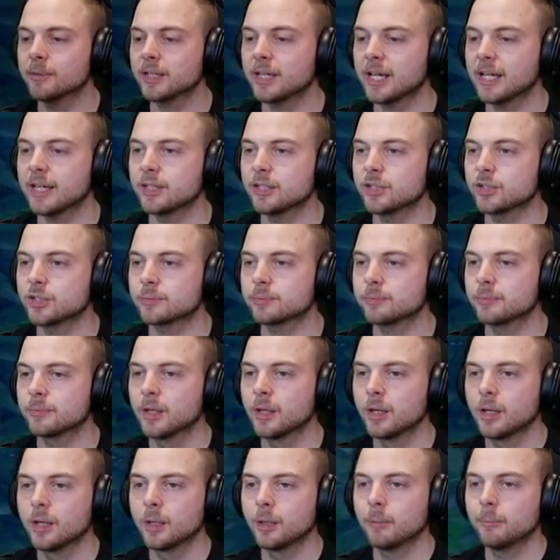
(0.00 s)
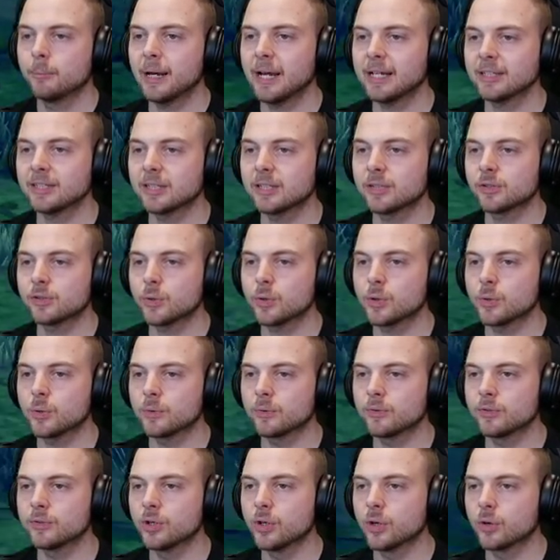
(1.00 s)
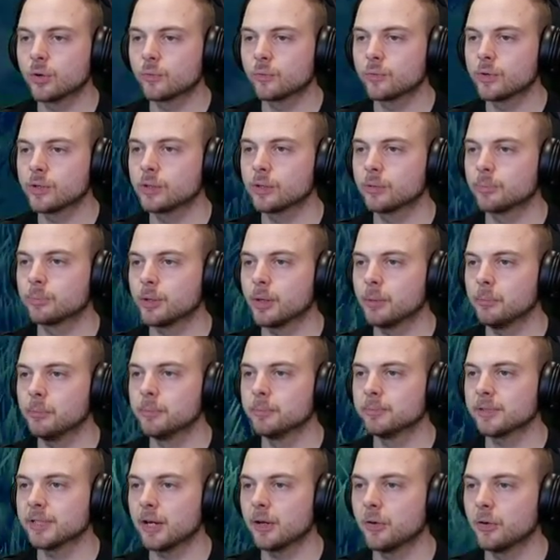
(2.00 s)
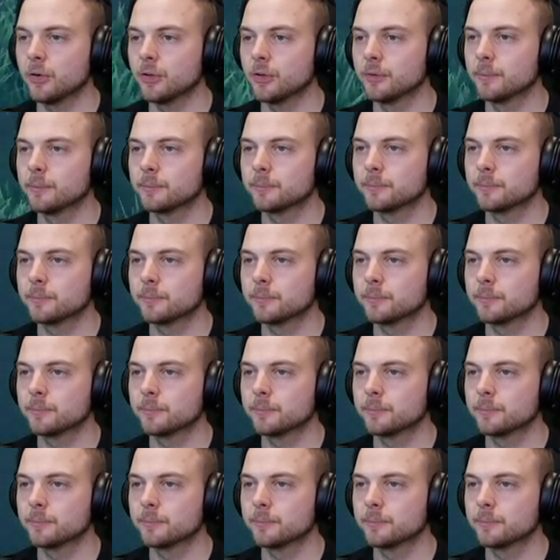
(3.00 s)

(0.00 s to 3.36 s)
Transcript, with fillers: kind of just passing through it with no real problems at all.